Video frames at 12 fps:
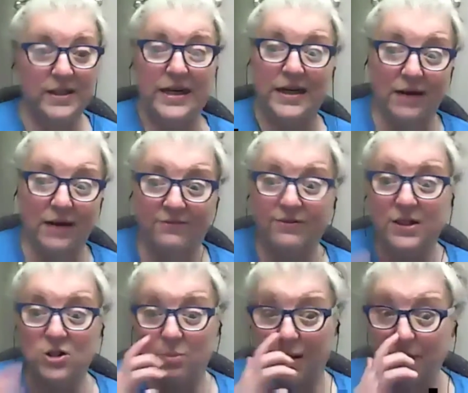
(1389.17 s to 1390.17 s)
And, and if I
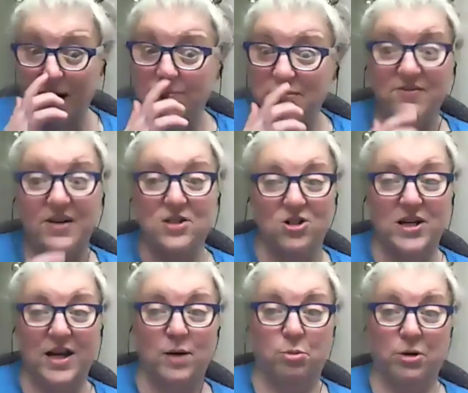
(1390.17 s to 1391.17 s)
took my mom's advice on
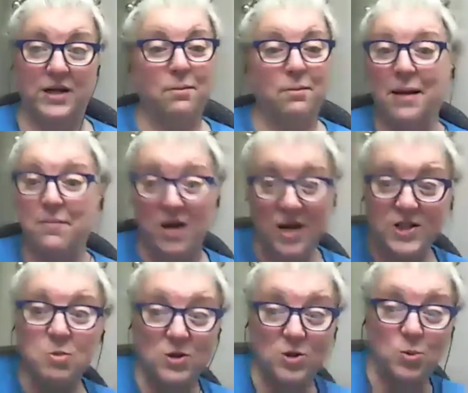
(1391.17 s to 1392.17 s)
how to price, my
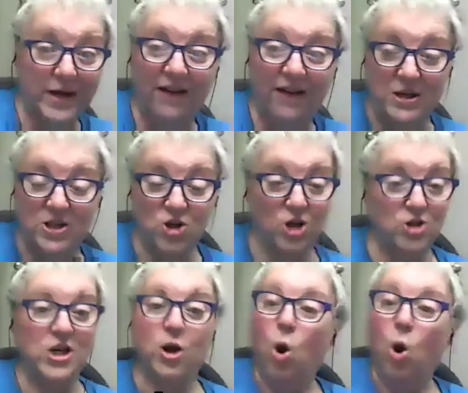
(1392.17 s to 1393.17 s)
husband's would have me charging